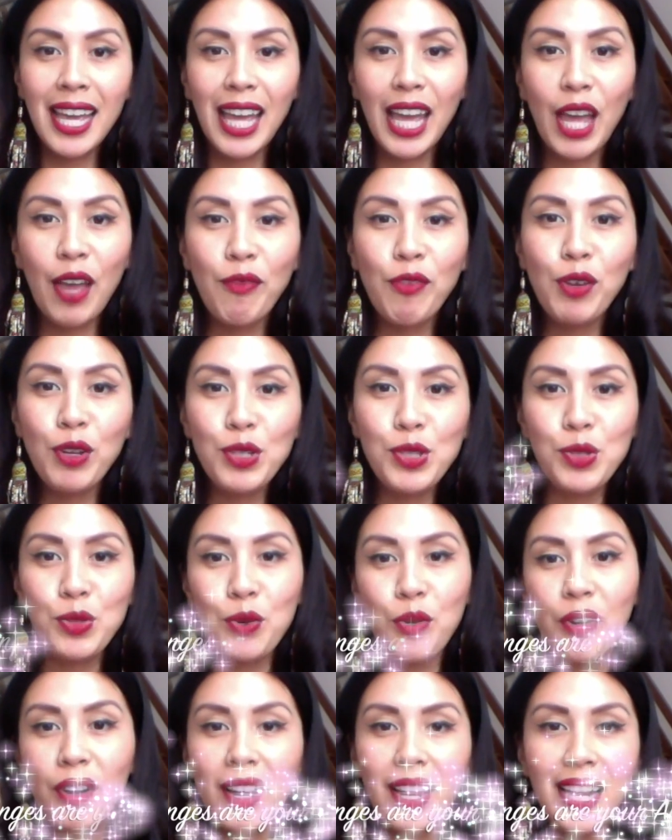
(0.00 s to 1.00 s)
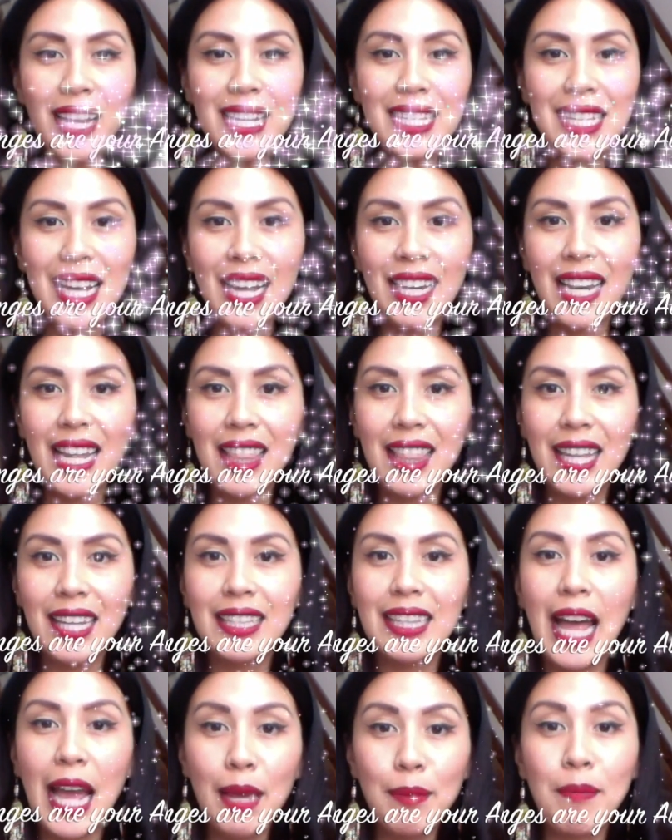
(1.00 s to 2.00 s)
If your story is anything
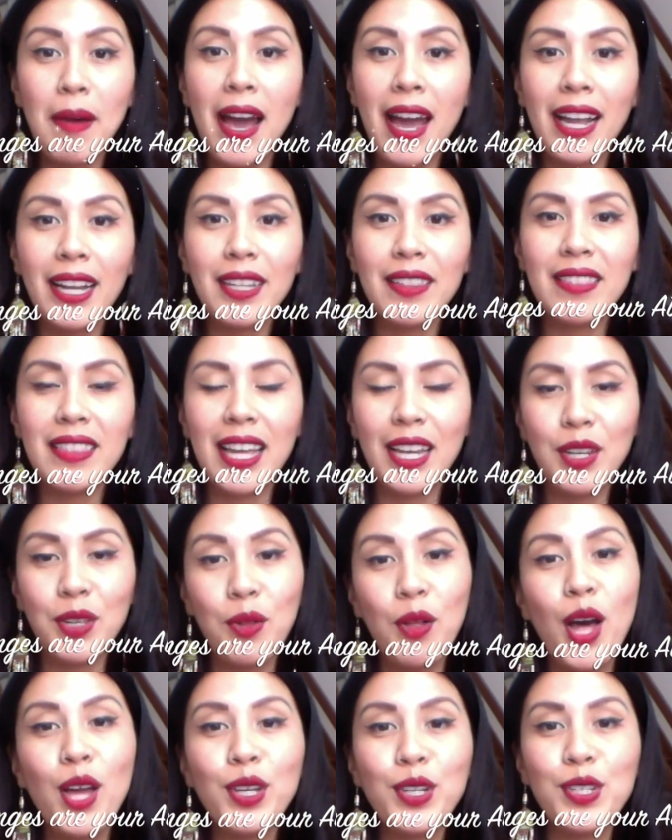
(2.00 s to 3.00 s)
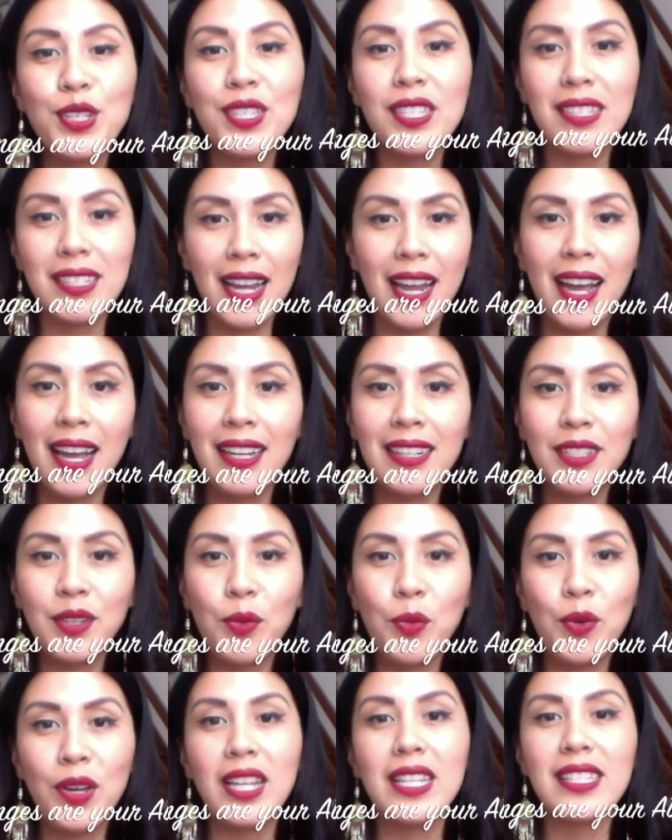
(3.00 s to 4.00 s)
like mine, then you'll understand
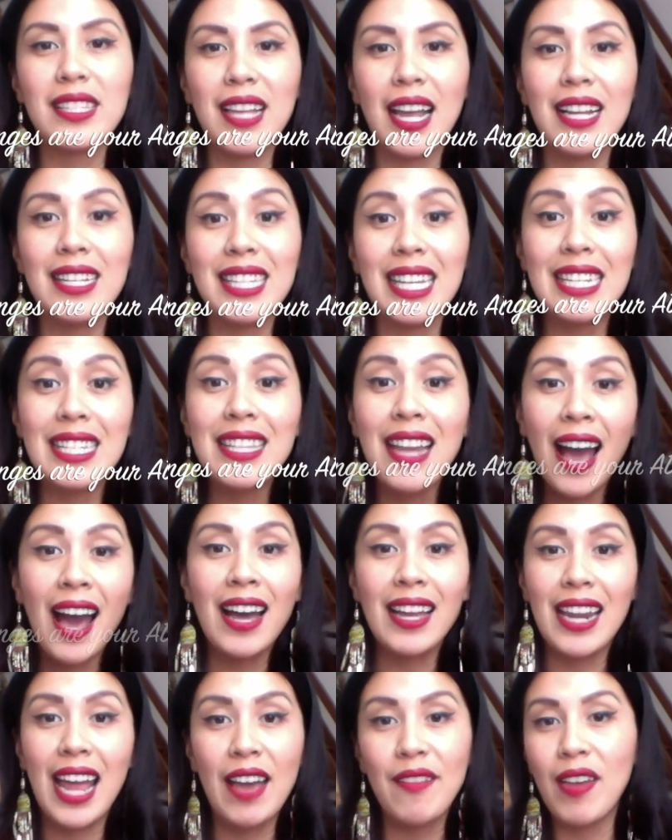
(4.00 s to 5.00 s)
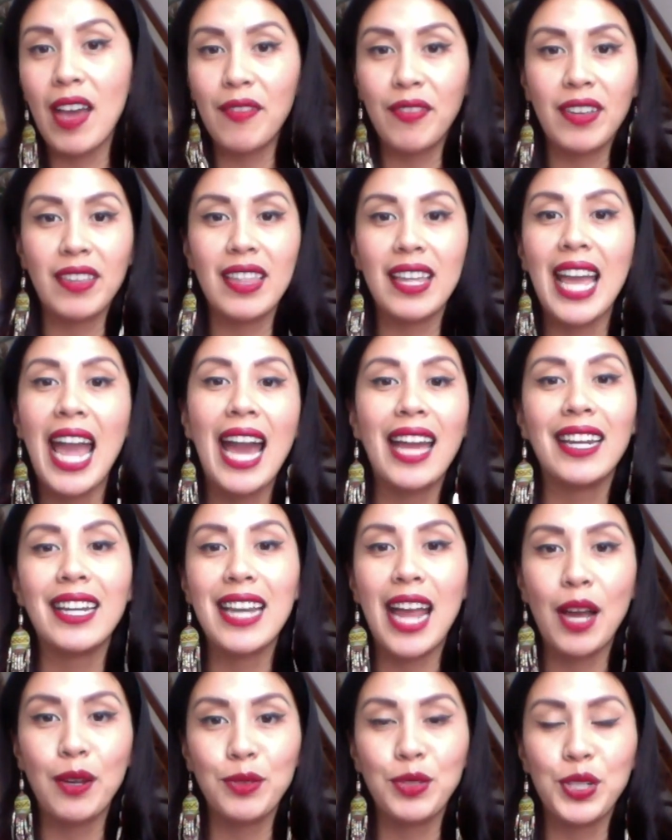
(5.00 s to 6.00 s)
what it's like to not have everything handed
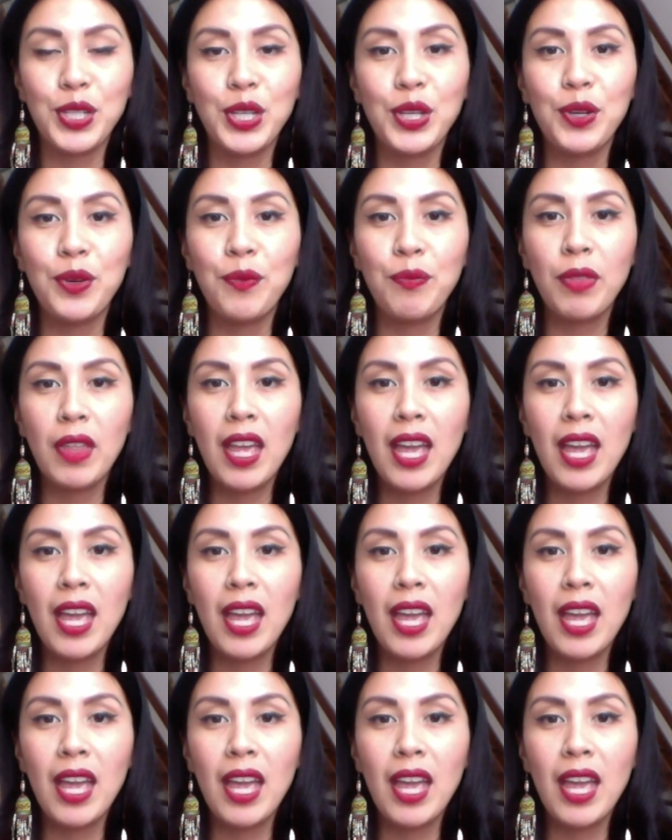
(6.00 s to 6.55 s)
down to you.